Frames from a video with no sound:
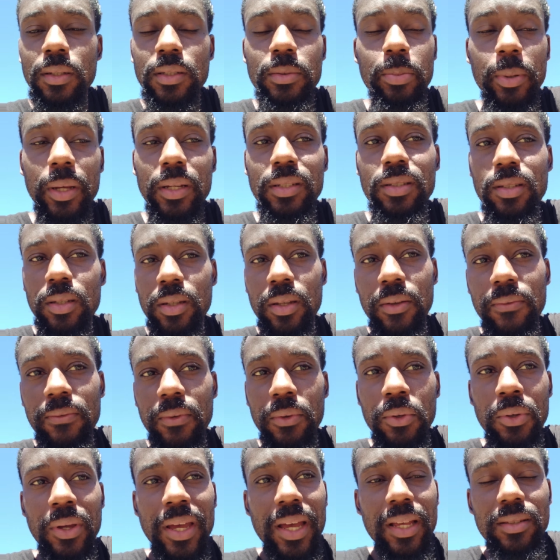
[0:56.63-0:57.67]
especially if
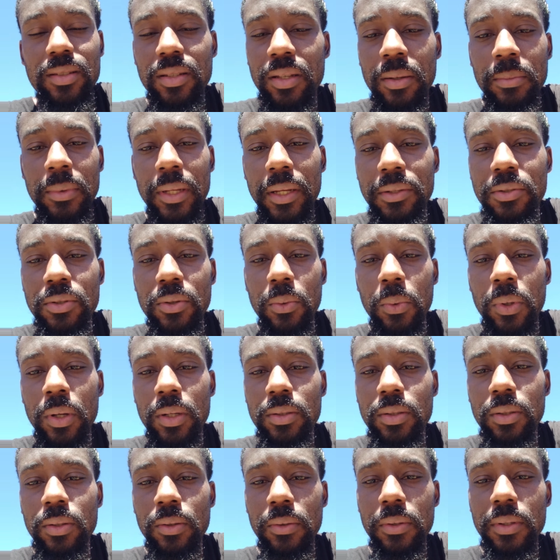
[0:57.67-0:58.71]
you have something that you wanted
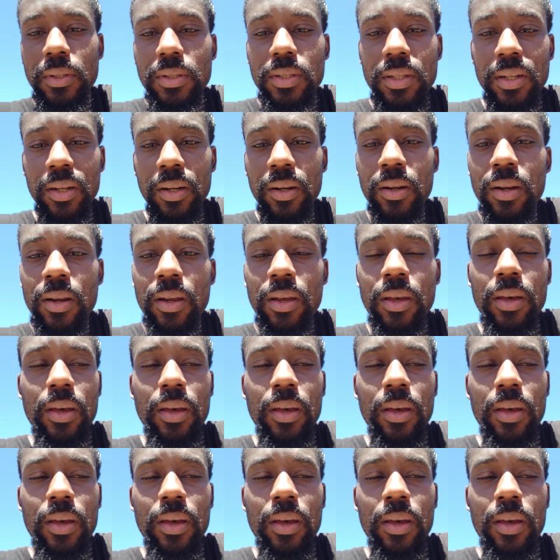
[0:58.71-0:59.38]
to do this year.